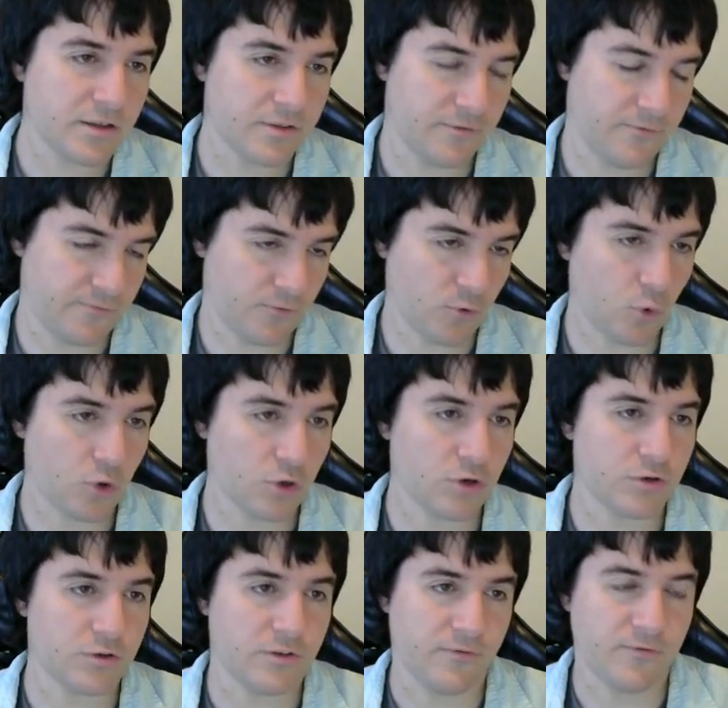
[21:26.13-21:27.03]
the
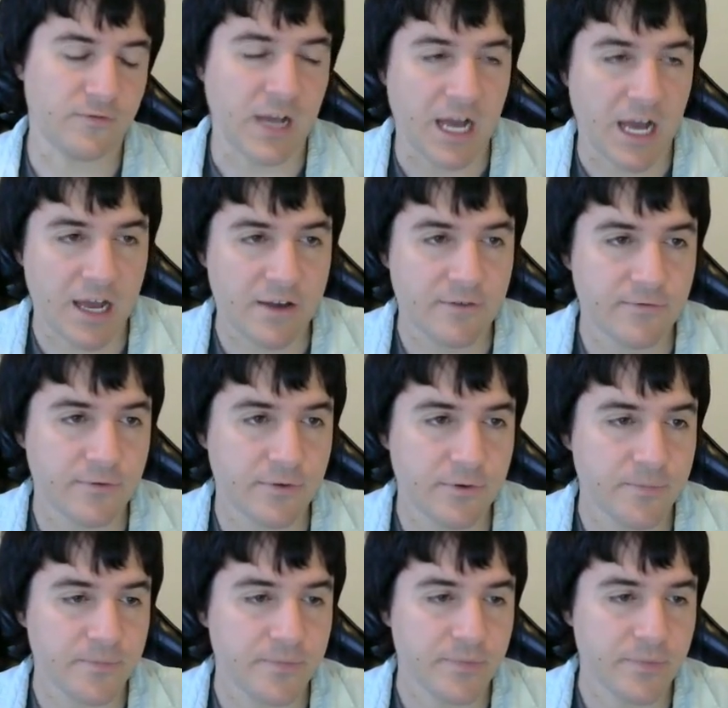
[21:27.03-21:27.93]
4 or the 5,